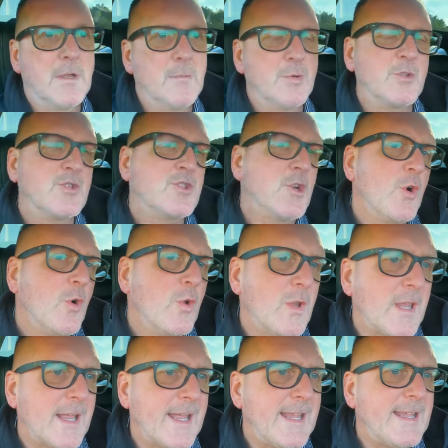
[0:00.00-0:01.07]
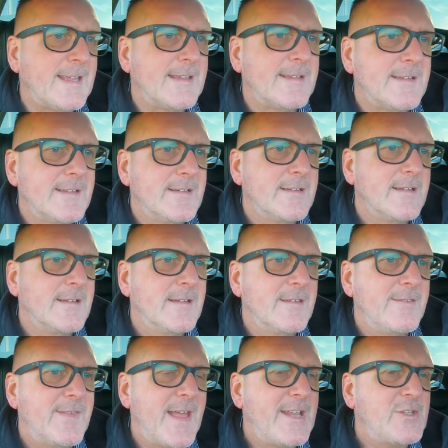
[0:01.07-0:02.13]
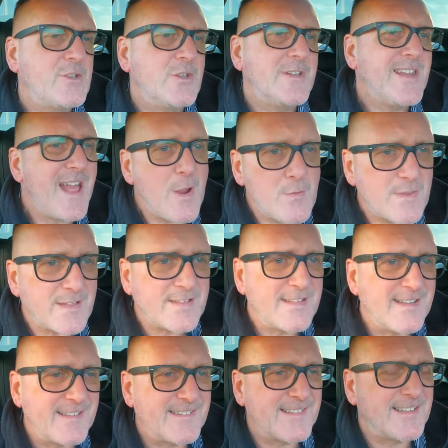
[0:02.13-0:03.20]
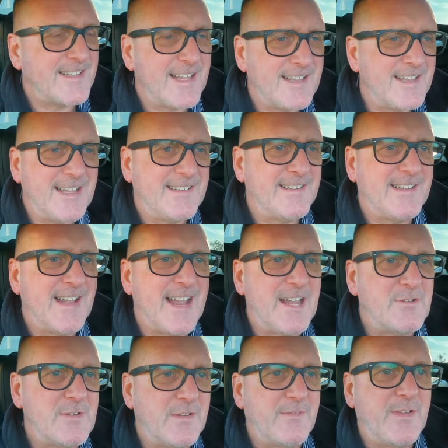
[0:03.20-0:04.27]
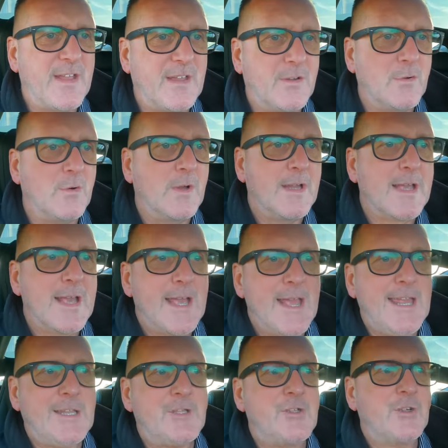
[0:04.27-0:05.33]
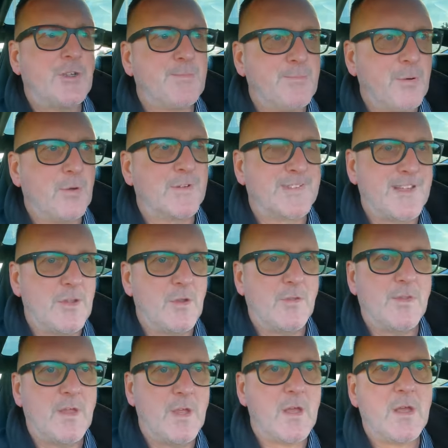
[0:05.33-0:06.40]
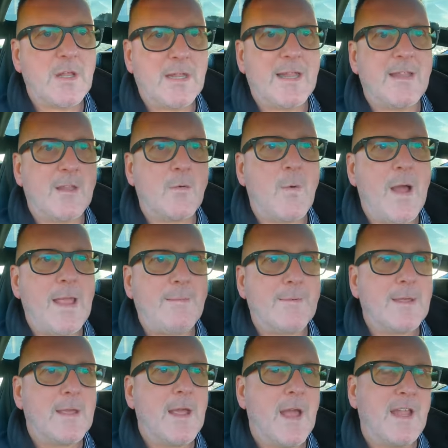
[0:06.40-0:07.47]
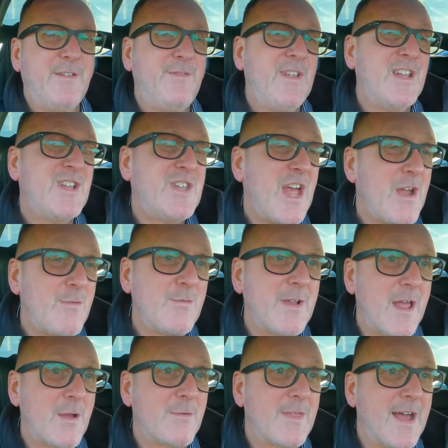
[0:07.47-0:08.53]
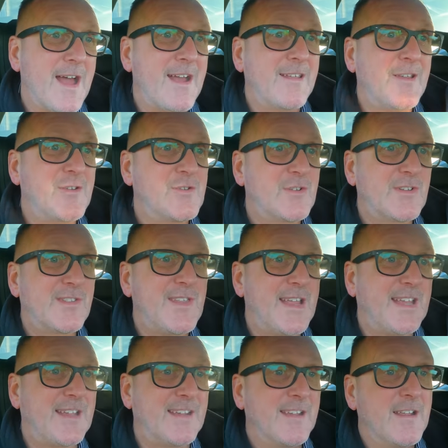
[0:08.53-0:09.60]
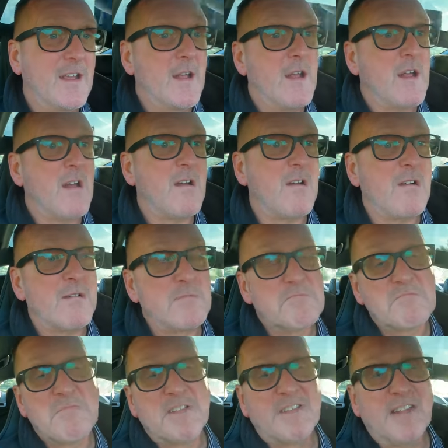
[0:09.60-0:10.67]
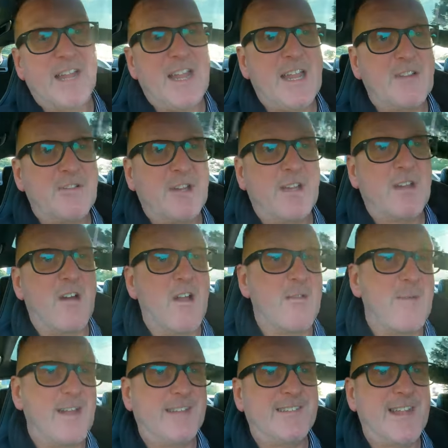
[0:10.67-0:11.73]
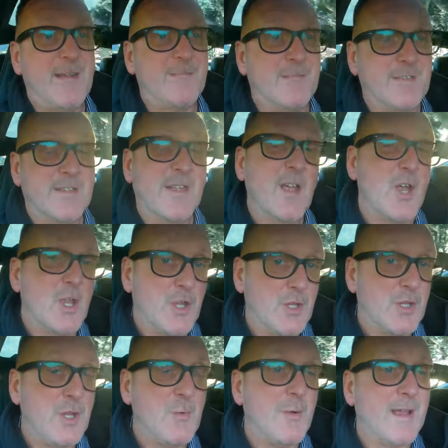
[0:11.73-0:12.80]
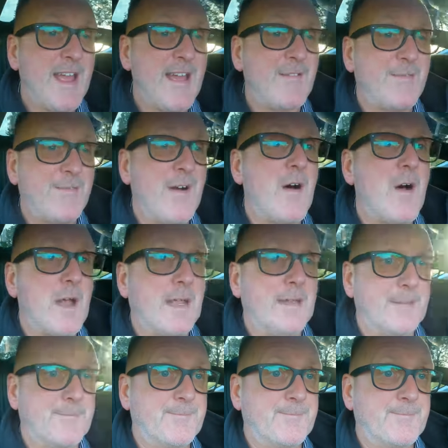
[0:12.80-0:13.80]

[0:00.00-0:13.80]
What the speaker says: But surely they should know that it's an electric vehicle. It just puts another hurdle in the way. And if you don't know that and you just think, oh, it's an electric car, I'm exempt, you will get a fine.